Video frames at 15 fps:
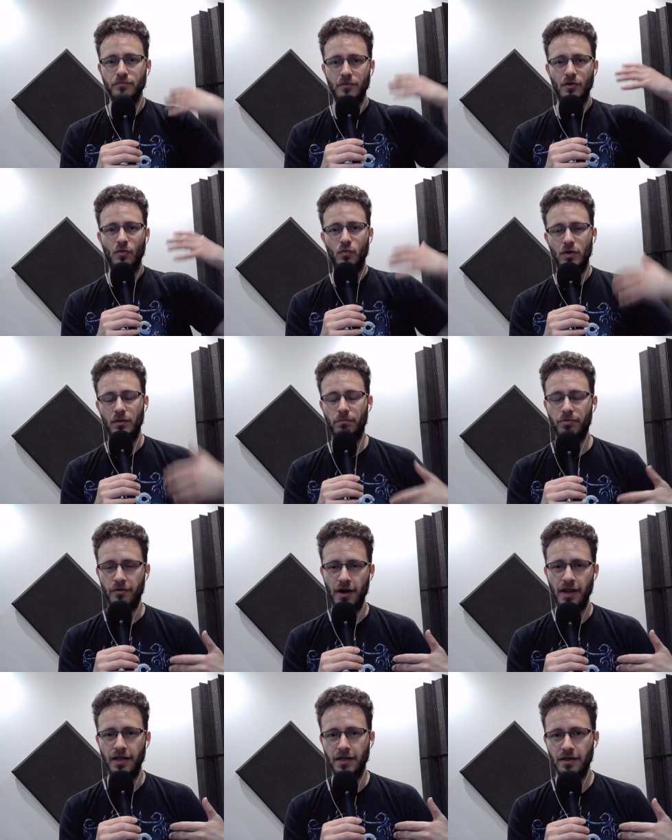will
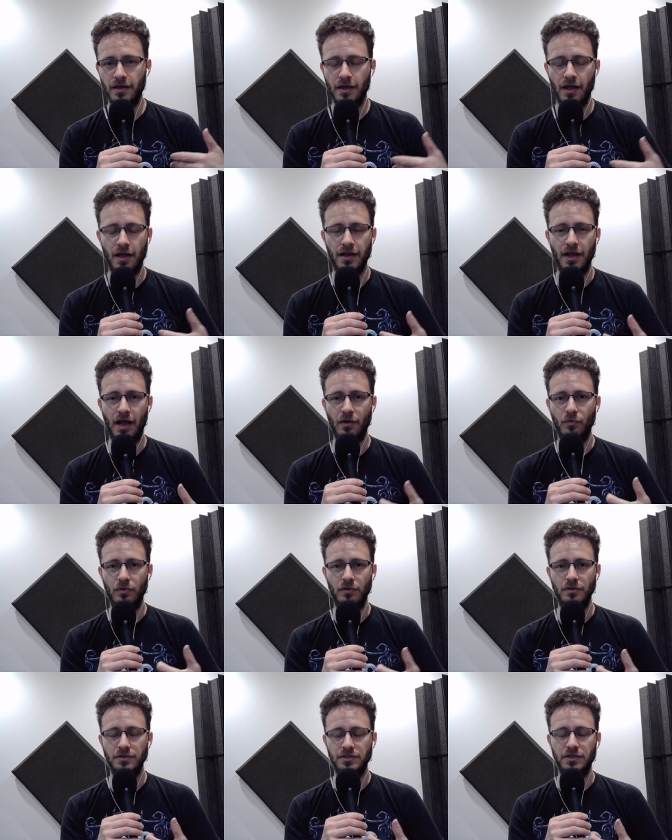break and I
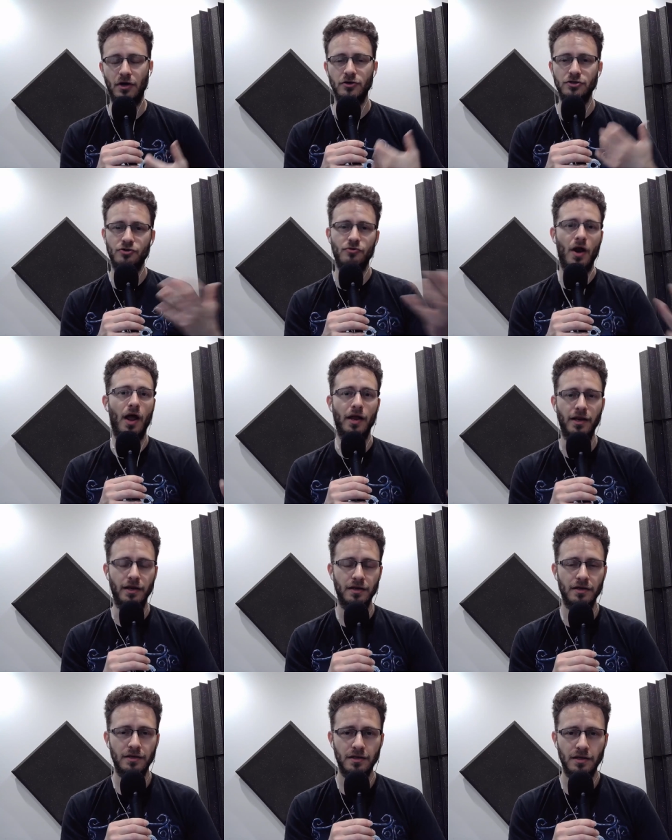will start
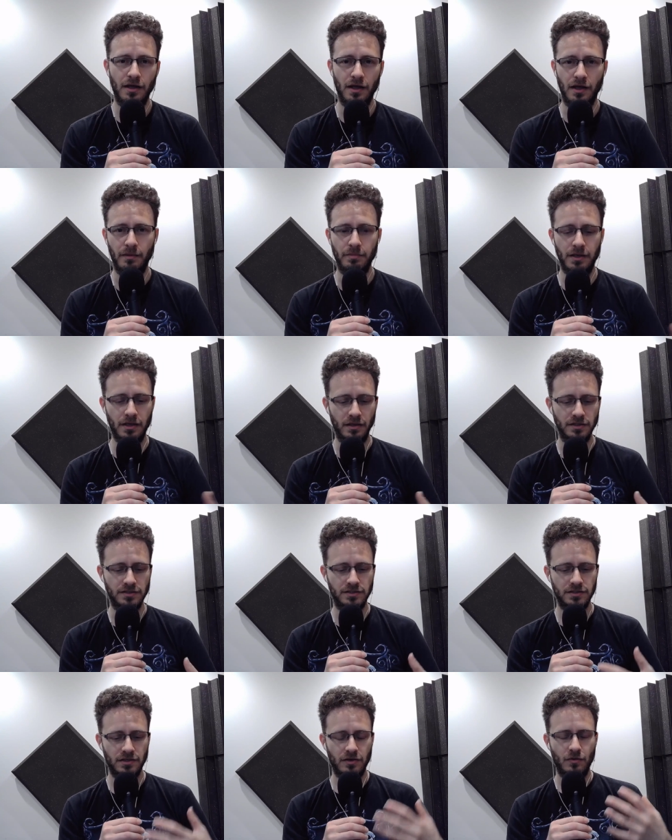crying,
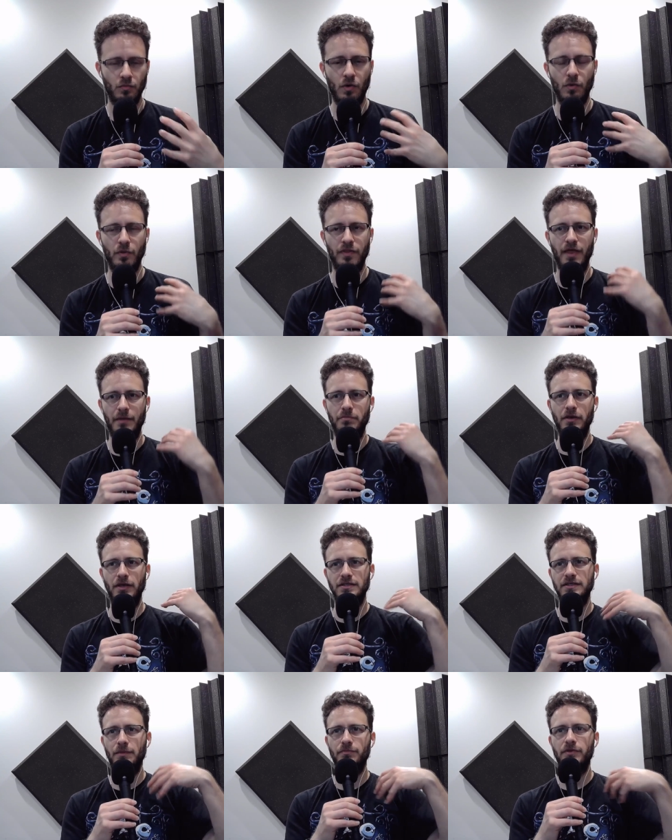because what would that be?
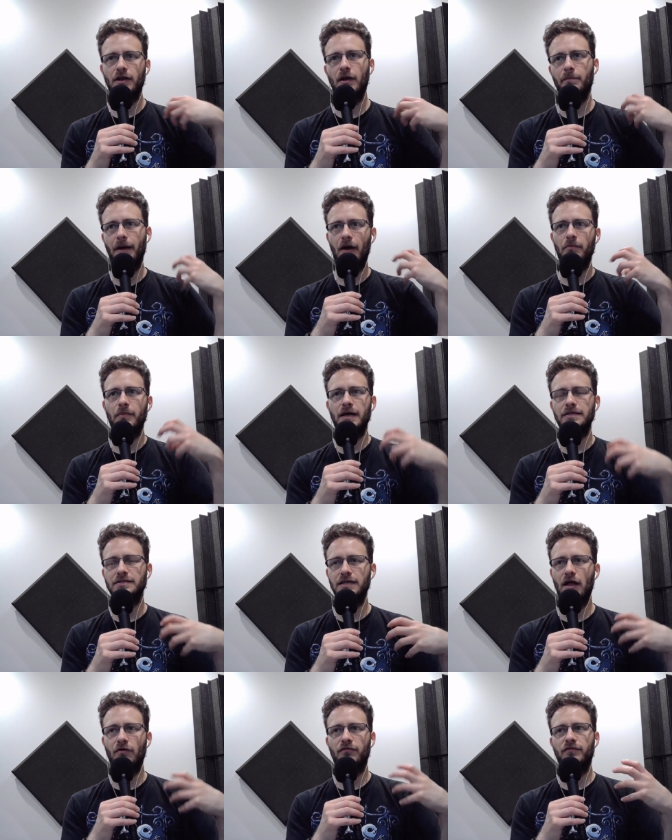Something about
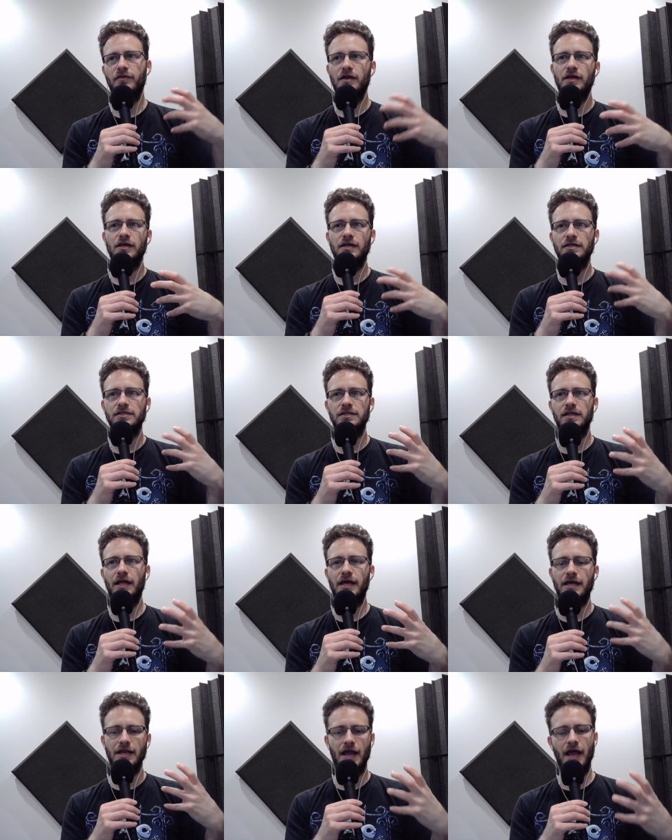myself is
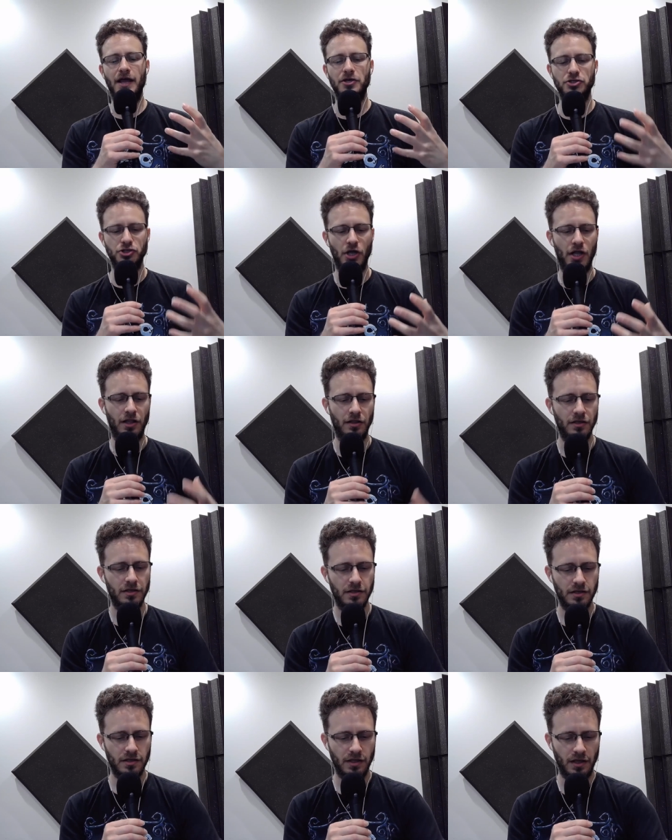like an eggshell.
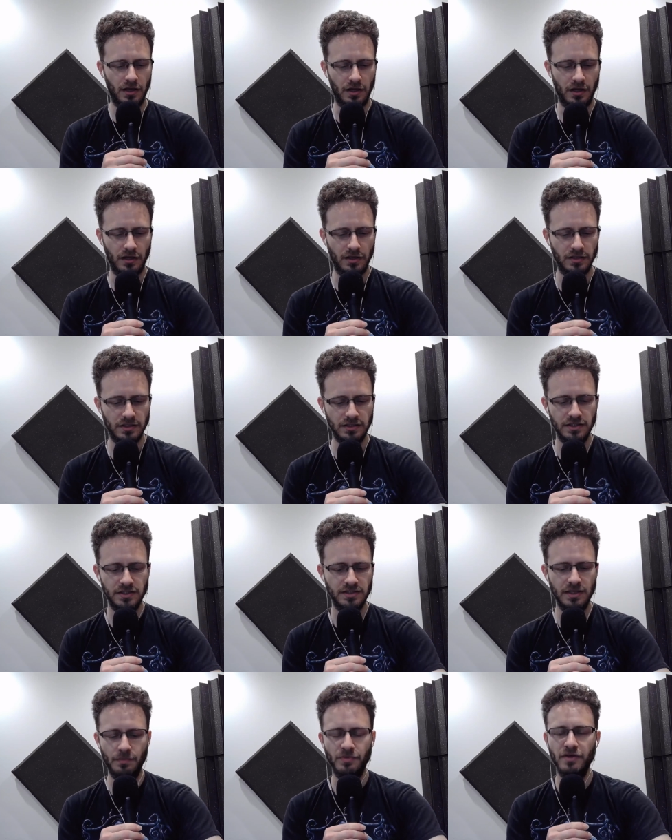
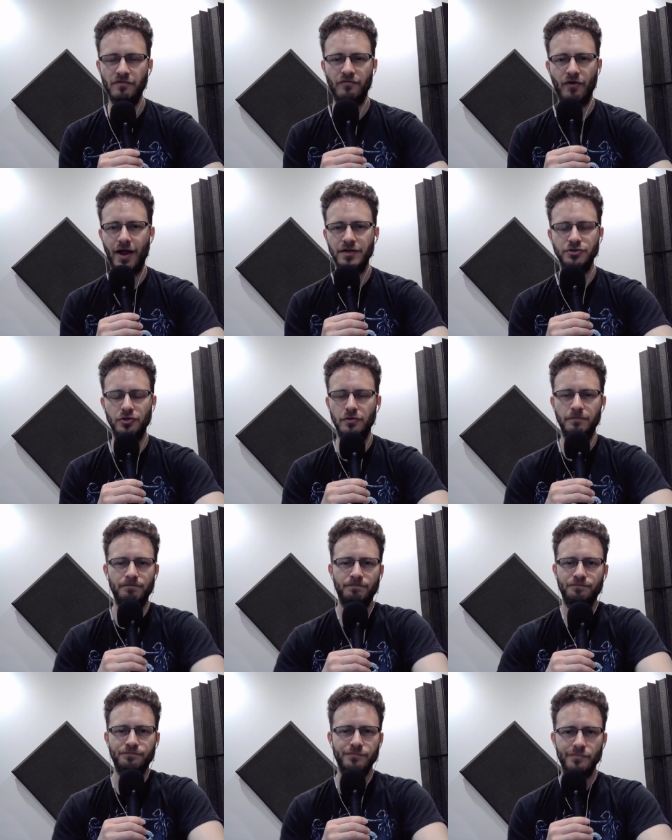Just something fragile.
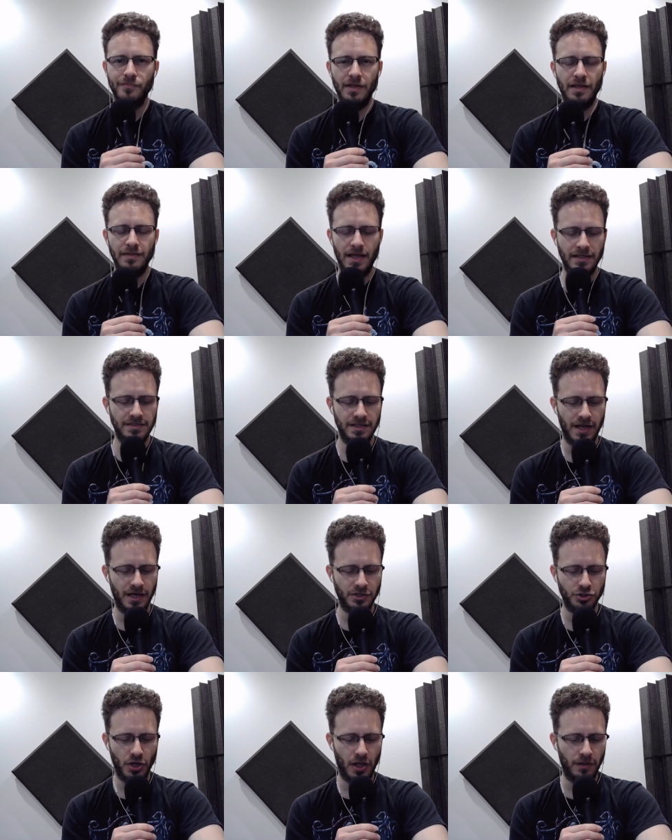That's an
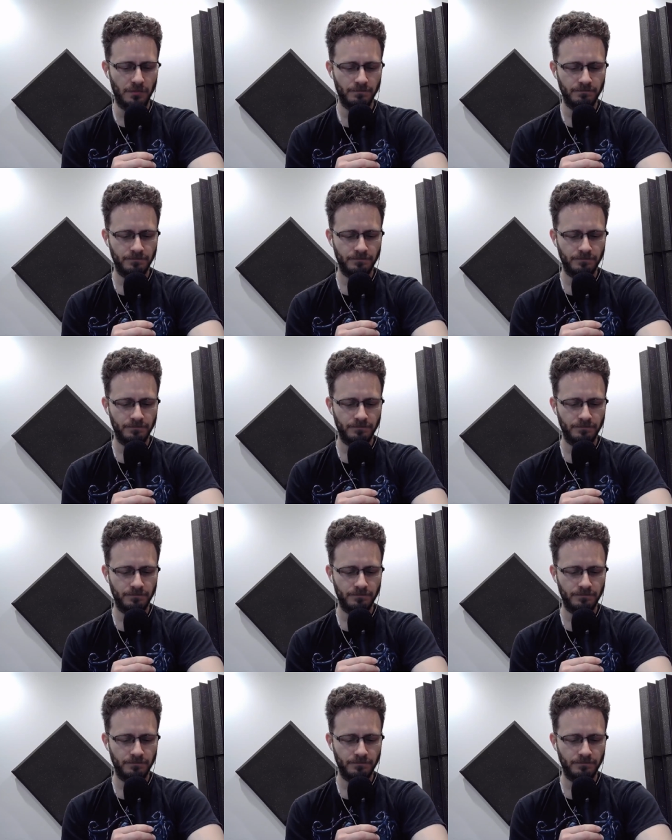eggshell.